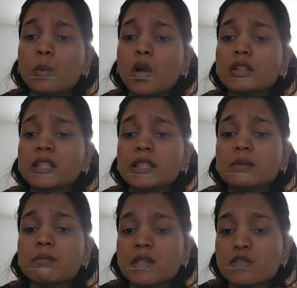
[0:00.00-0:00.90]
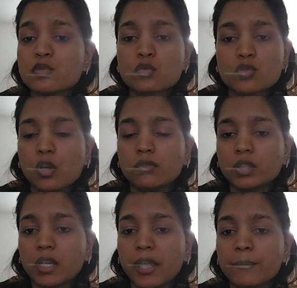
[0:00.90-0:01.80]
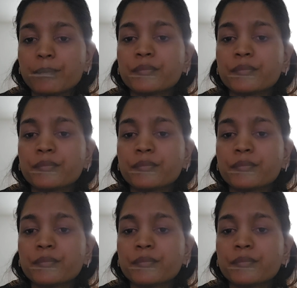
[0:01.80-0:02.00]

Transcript: what it means to solve a crime.